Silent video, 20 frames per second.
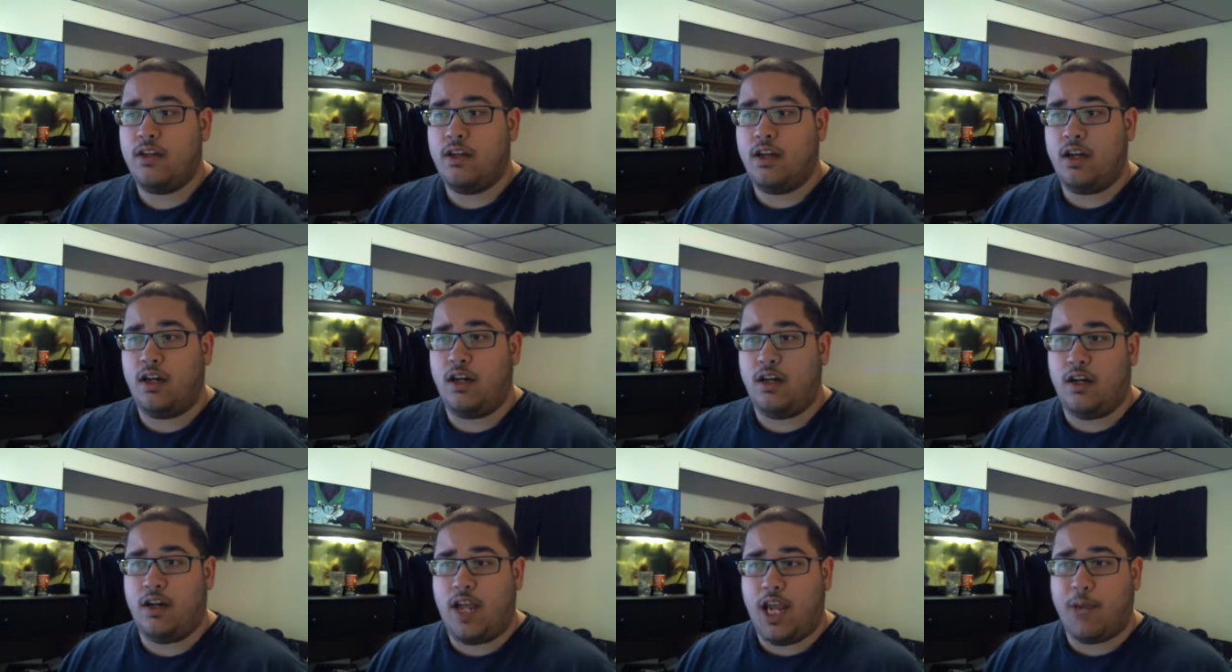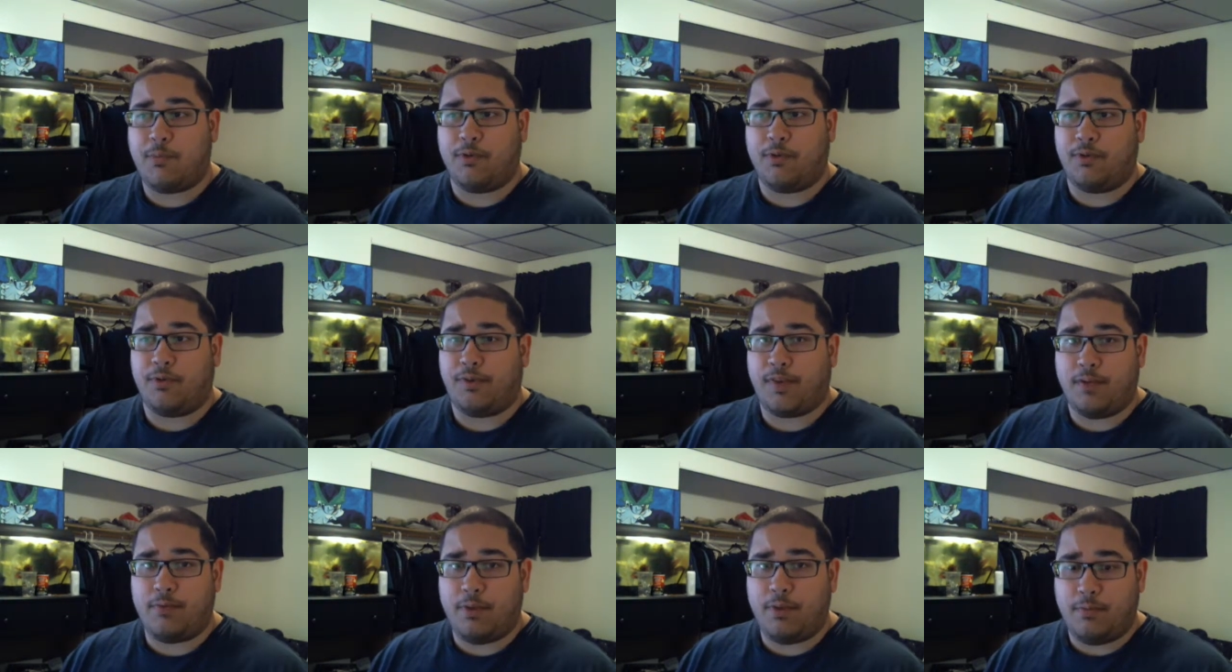Uh, April is
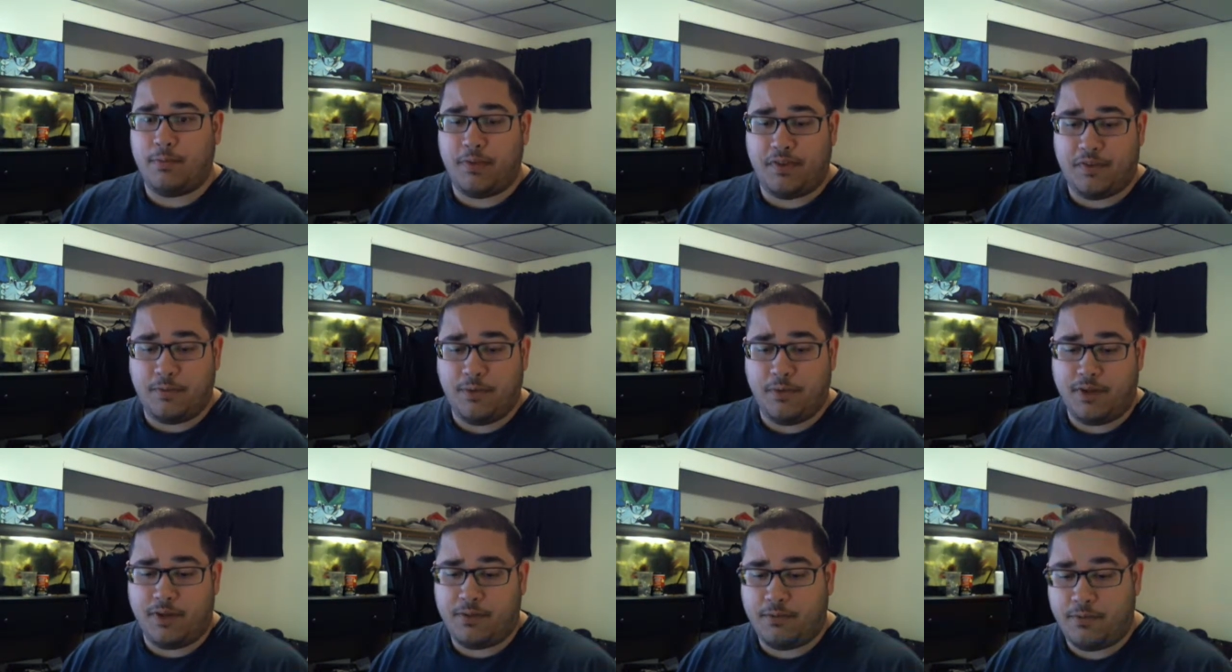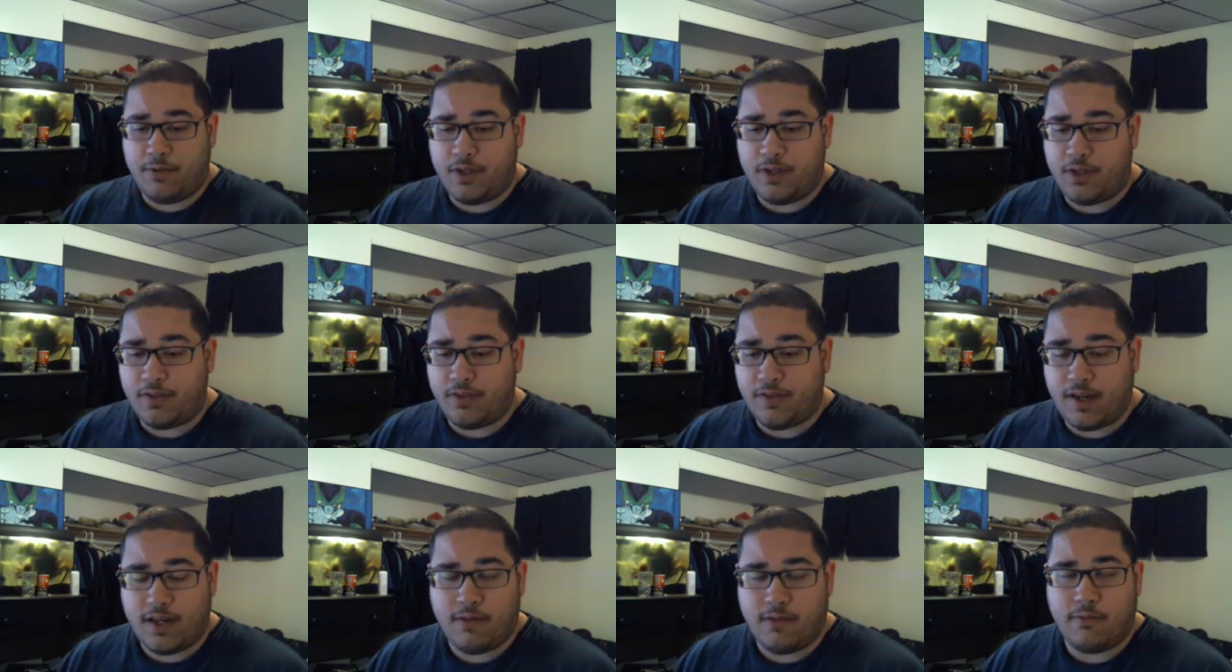going to be a busy month for me
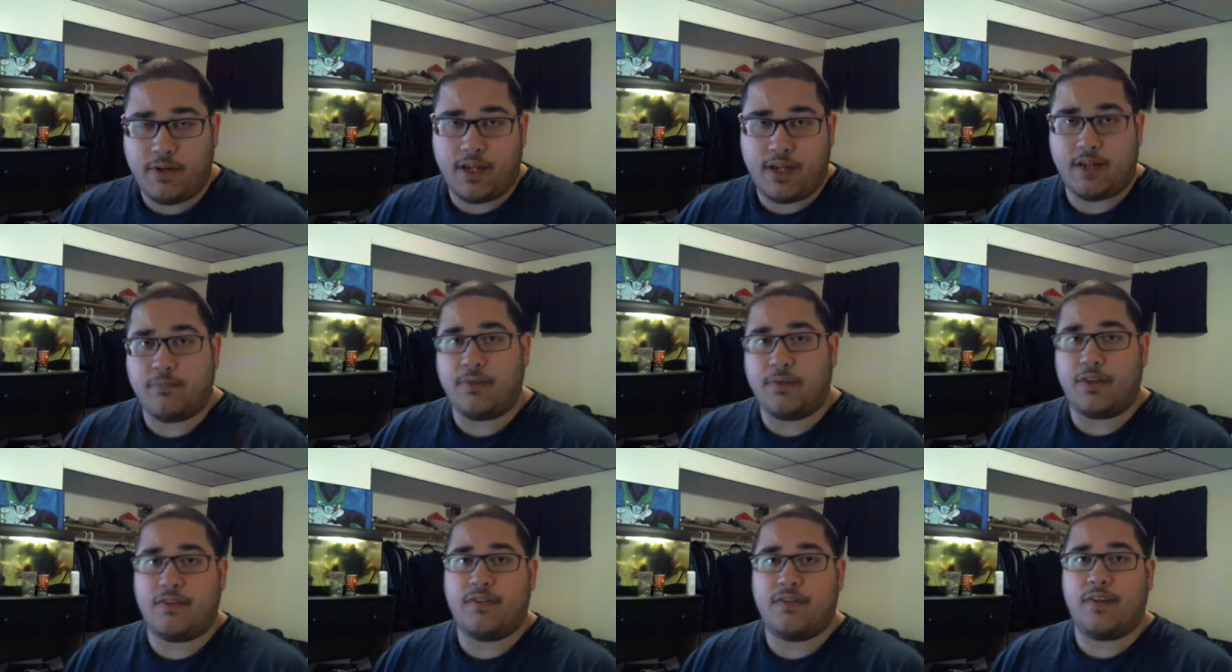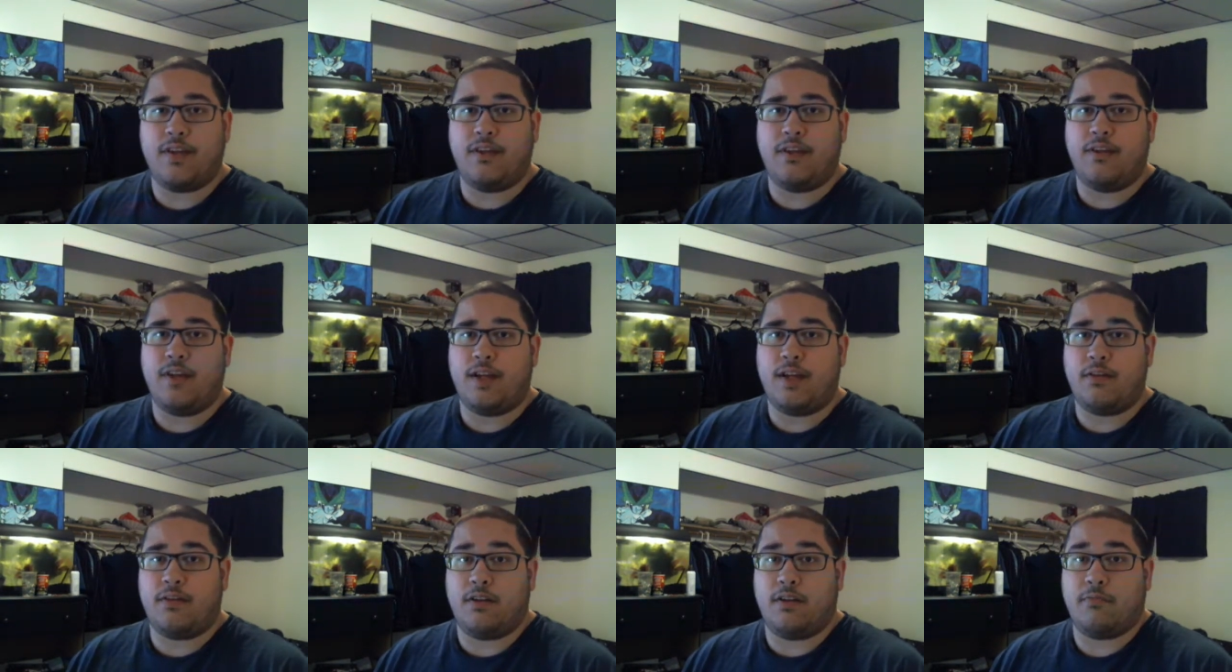because I we got a big sale
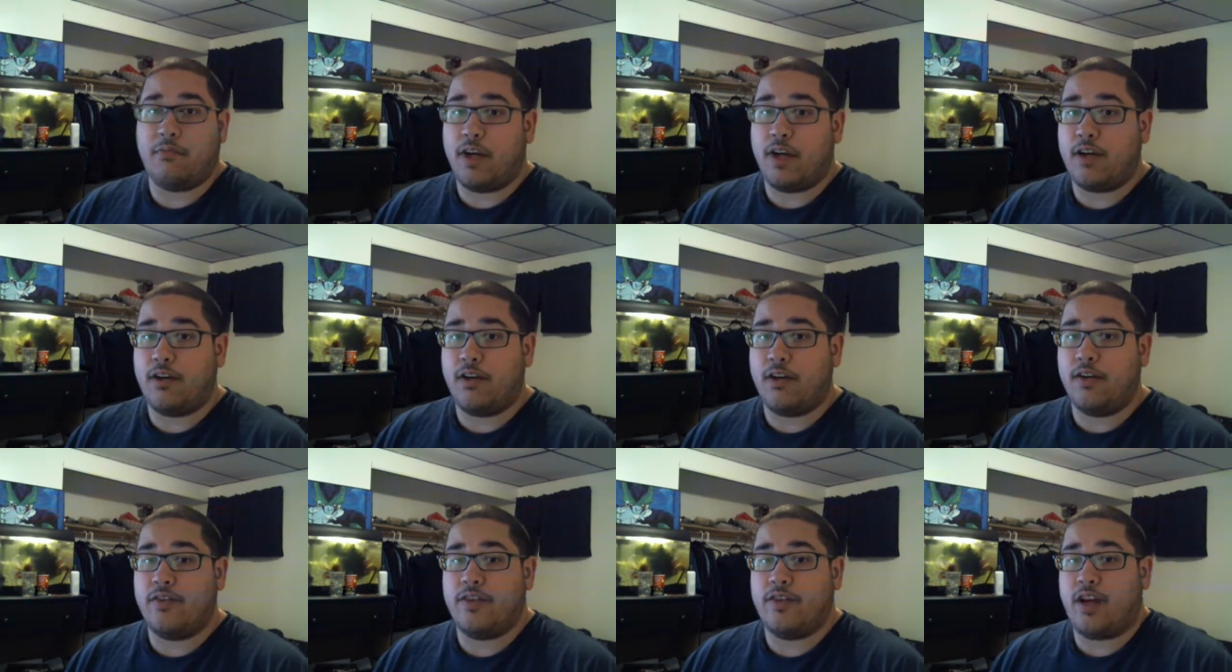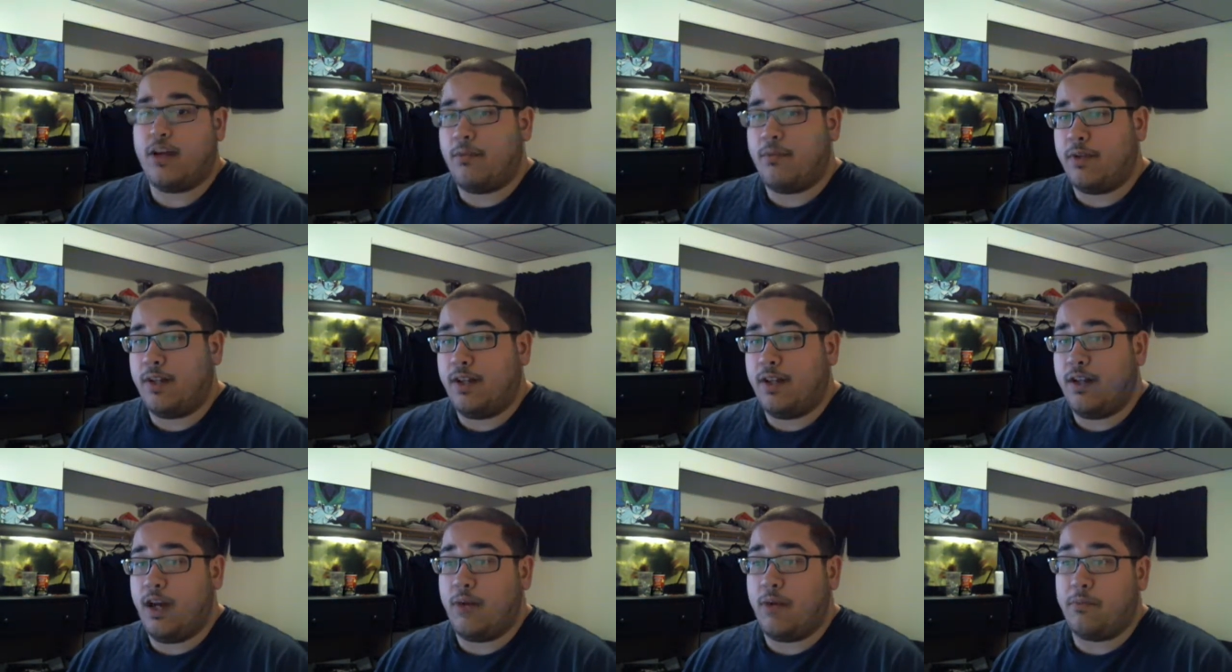at the, my current job, and
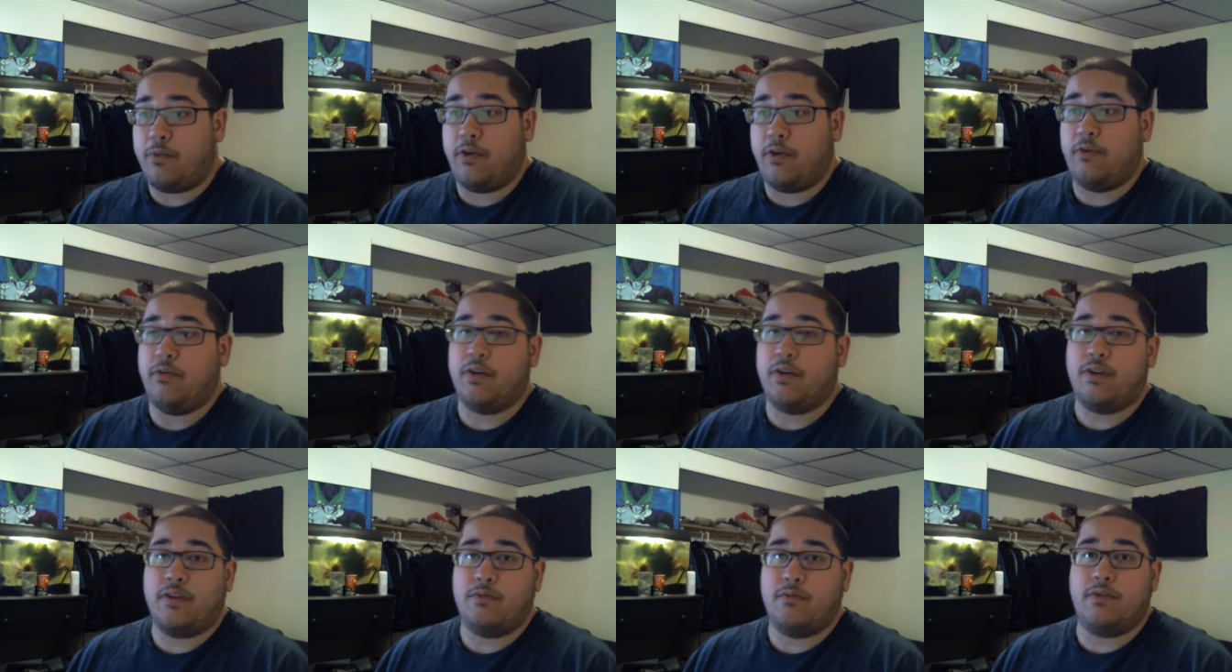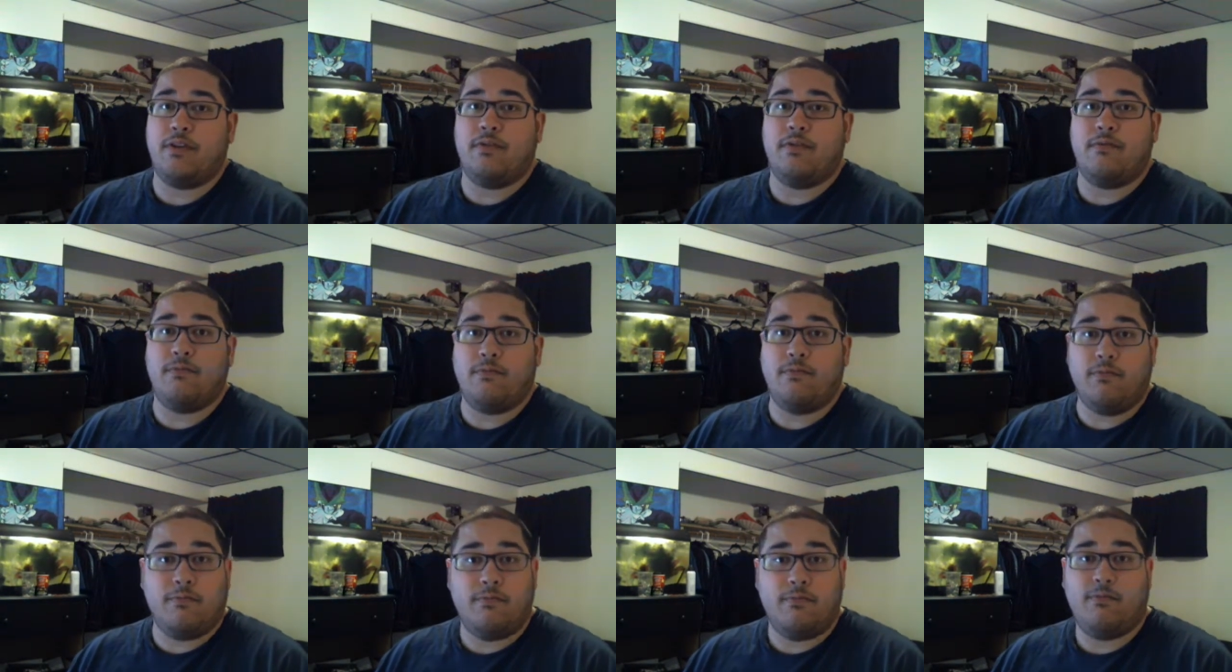I'm going to be
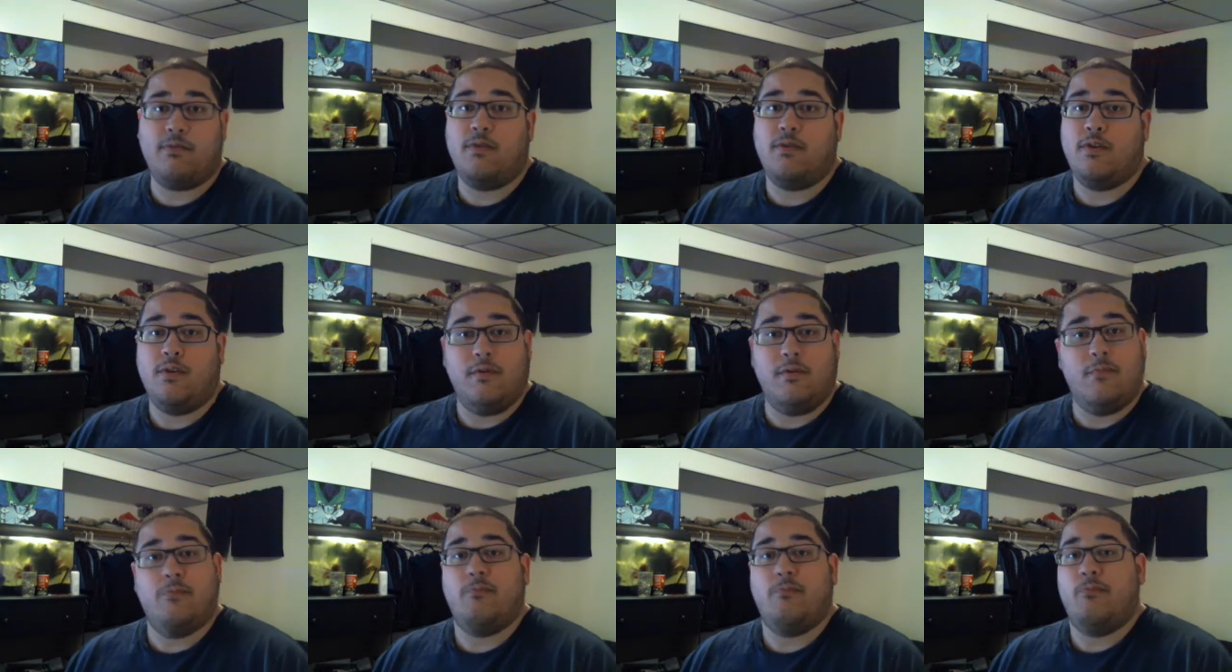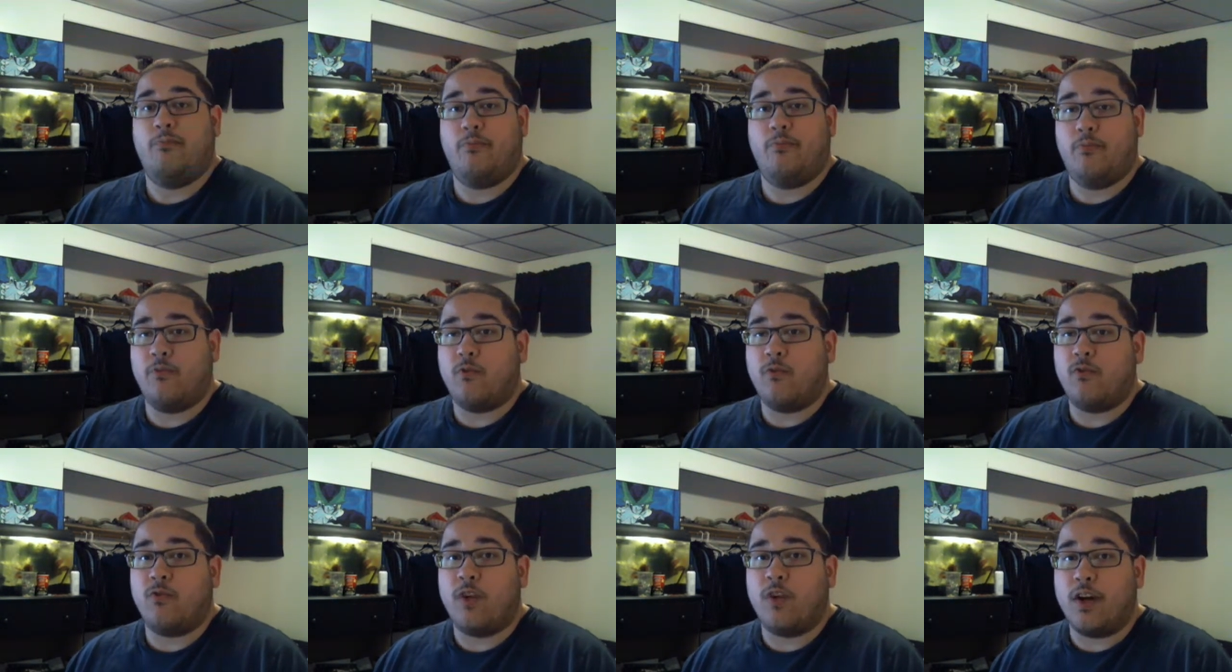
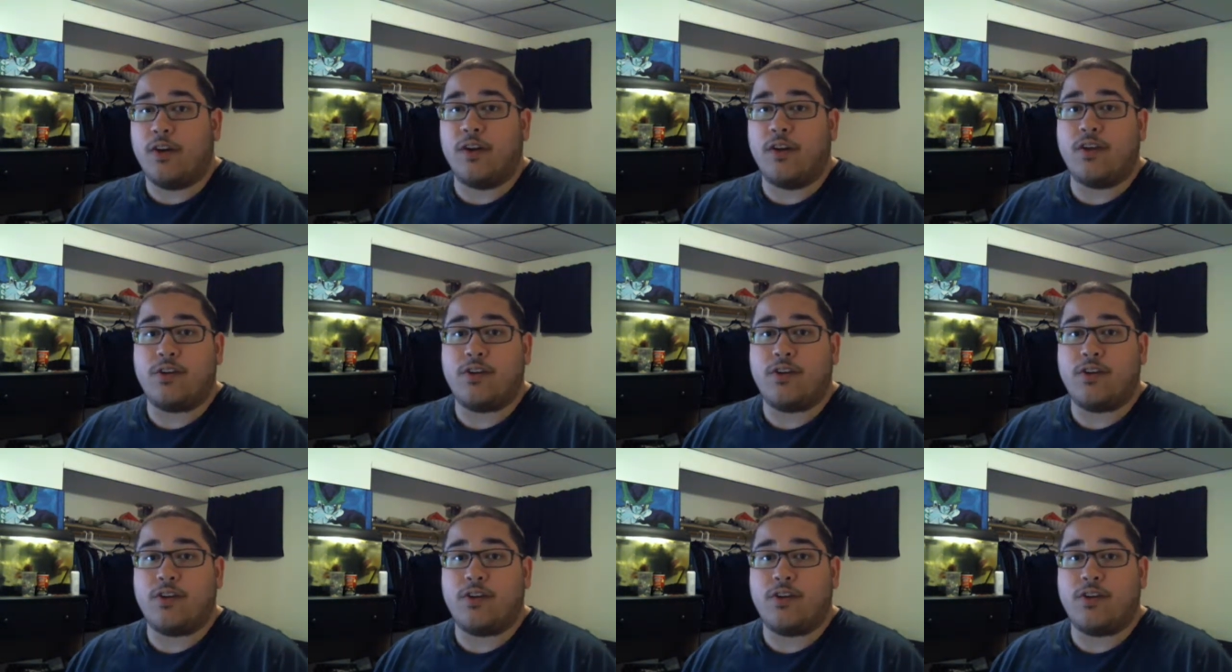very